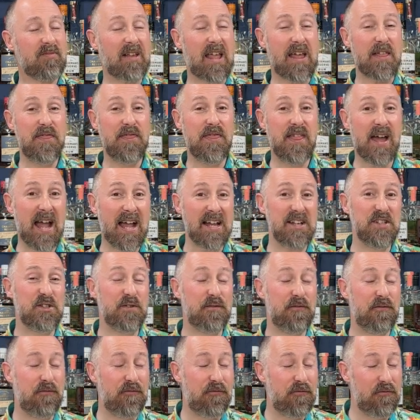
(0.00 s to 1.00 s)
That is
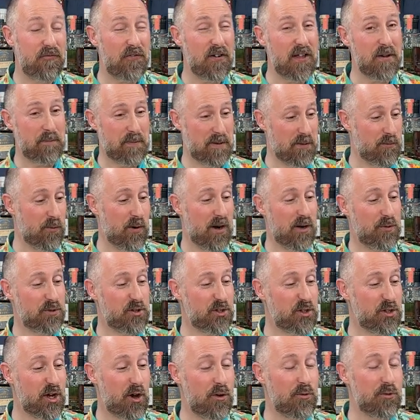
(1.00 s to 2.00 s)
flipping well,
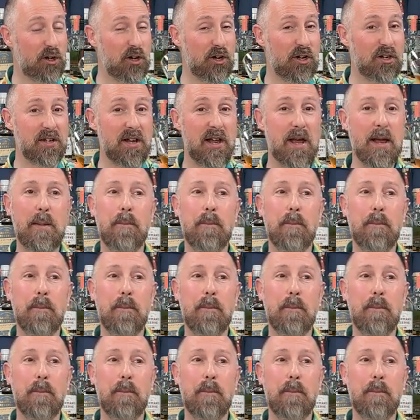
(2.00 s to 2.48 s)
so good.